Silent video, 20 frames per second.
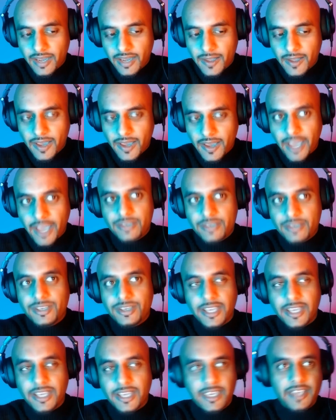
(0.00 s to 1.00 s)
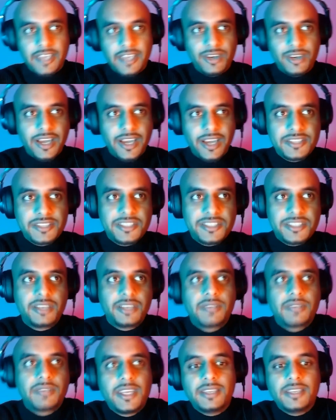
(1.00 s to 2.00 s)
as I started
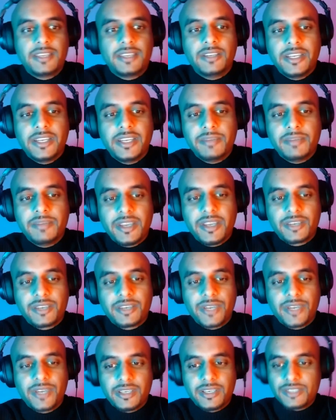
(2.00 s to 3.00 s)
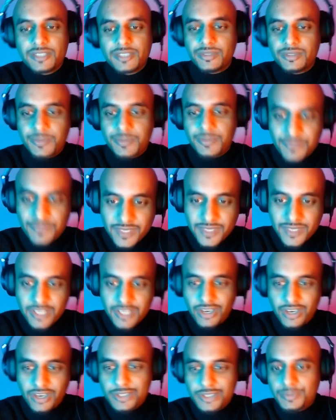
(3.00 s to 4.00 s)
getting later in my career into
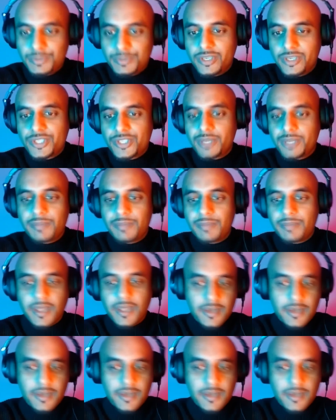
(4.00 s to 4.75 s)
entrepreneurship